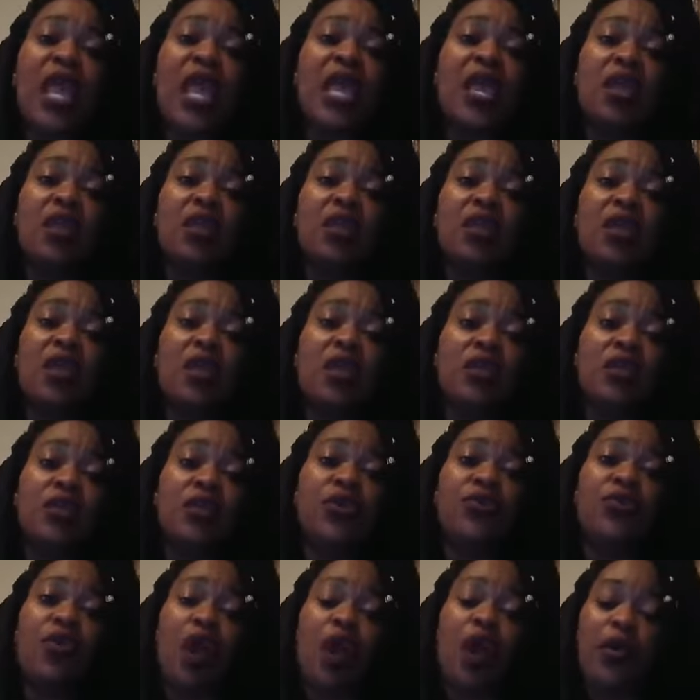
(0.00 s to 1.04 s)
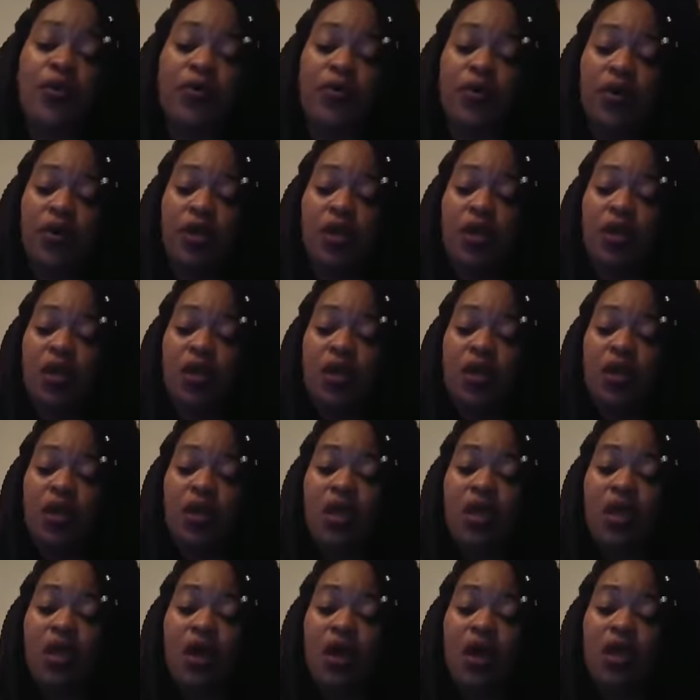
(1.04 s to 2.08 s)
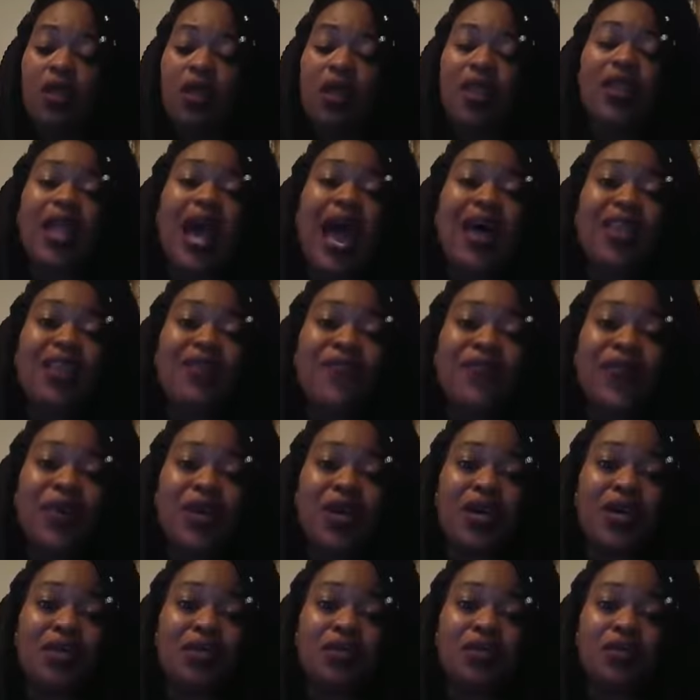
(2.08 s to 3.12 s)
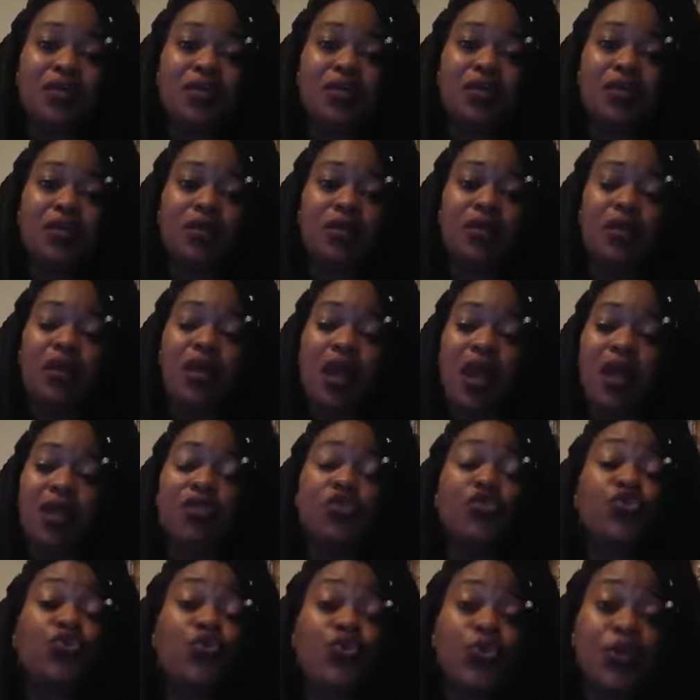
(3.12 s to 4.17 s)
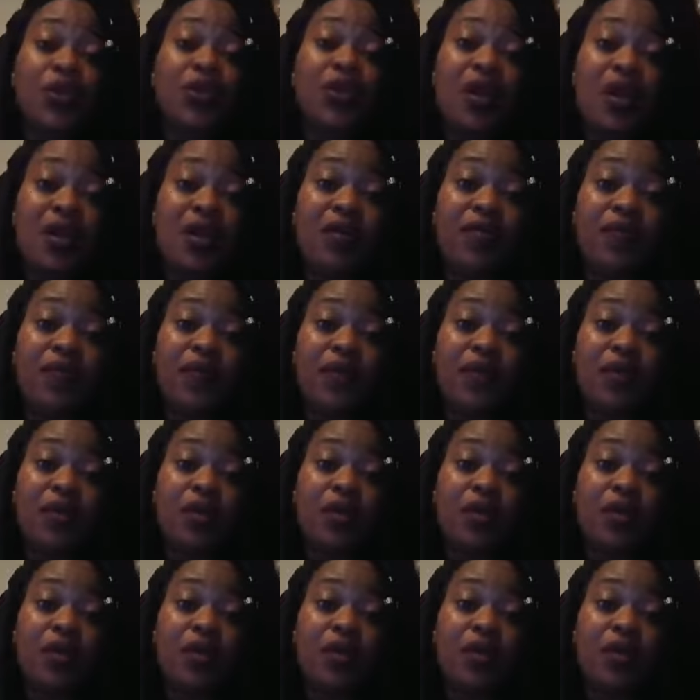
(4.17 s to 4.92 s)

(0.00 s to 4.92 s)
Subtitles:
and you know, a lot of us, true enough,